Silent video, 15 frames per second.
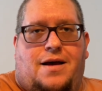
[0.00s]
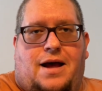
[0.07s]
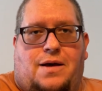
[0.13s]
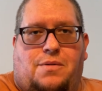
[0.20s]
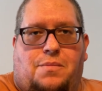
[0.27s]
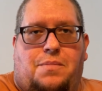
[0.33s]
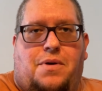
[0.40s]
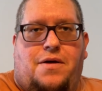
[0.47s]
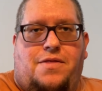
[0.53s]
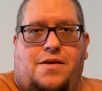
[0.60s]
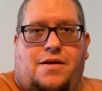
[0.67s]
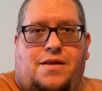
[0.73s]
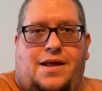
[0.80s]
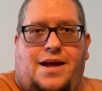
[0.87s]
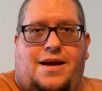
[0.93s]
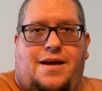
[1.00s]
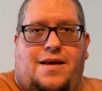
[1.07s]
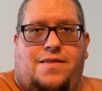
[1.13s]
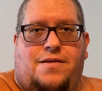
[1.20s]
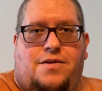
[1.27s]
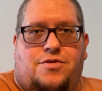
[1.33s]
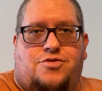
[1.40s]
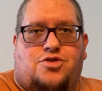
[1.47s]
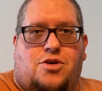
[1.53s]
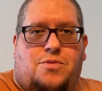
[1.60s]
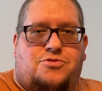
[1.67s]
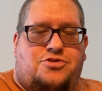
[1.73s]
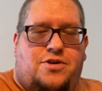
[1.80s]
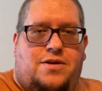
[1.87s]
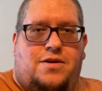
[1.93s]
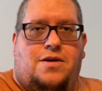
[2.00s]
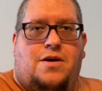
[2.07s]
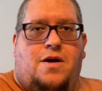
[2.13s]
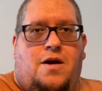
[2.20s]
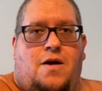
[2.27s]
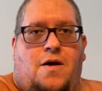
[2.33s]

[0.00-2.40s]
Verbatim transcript: I will put the link in the description